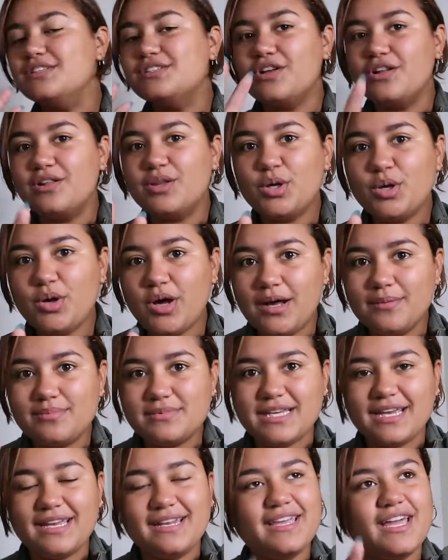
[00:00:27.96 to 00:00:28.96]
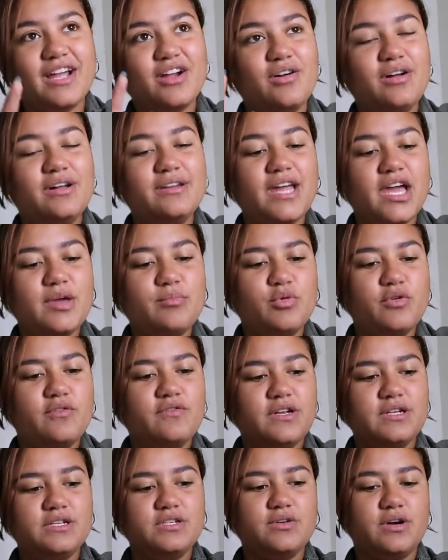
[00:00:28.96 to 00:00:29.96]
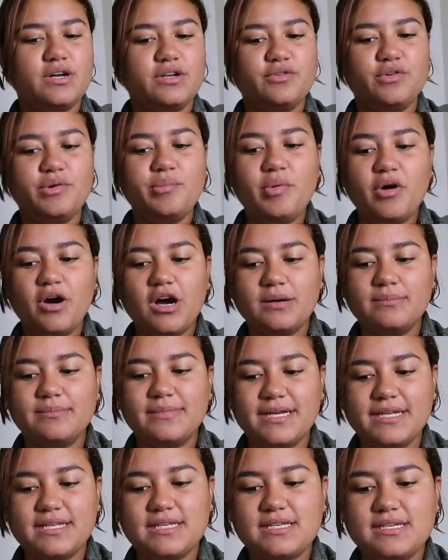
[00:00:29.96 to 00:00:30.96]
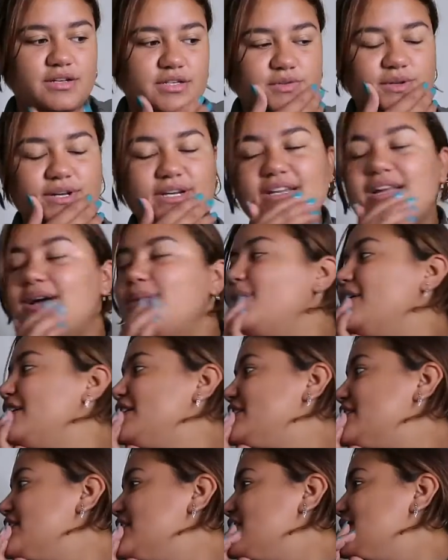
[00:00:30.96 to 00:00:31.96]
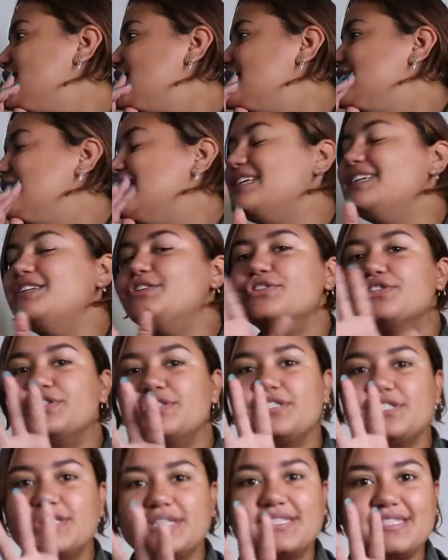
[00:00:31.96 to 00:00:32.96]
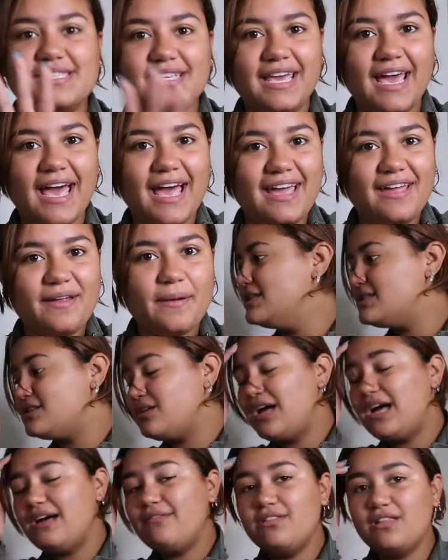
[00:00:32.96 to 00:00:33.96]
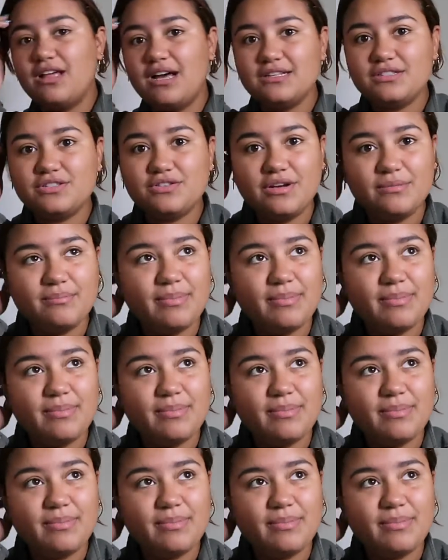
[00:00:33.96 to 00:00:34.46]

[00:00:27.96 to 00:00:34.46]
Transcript: so a little update, Carol and I moved into our new apartment. There's really not much to see just yet. I still have a lot to